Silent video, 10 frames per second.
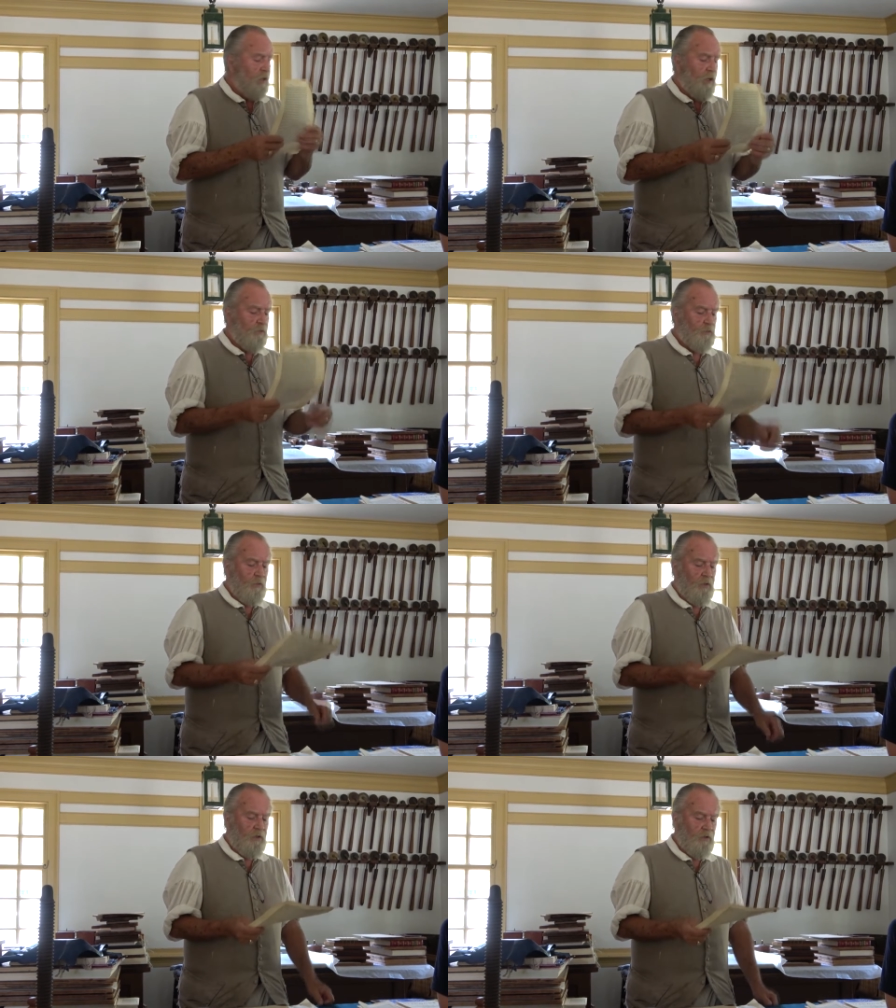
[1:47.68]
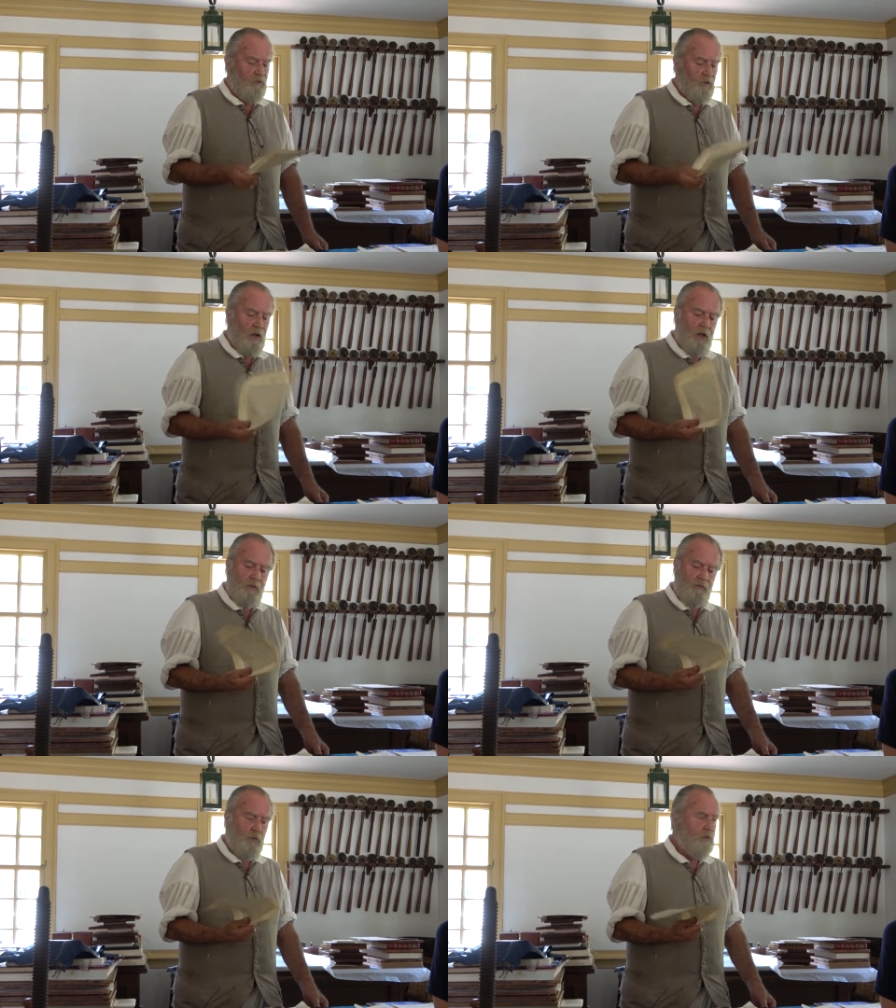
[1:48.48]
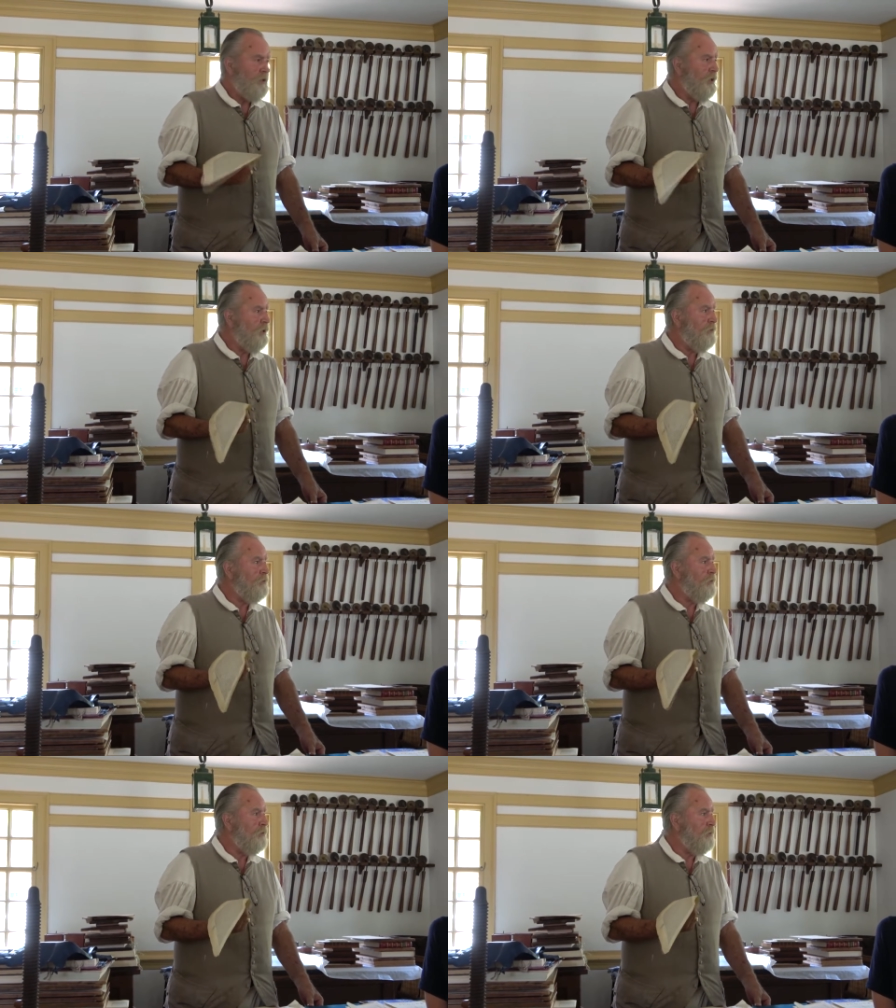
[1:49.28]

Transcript: And that was printed in July of 1483.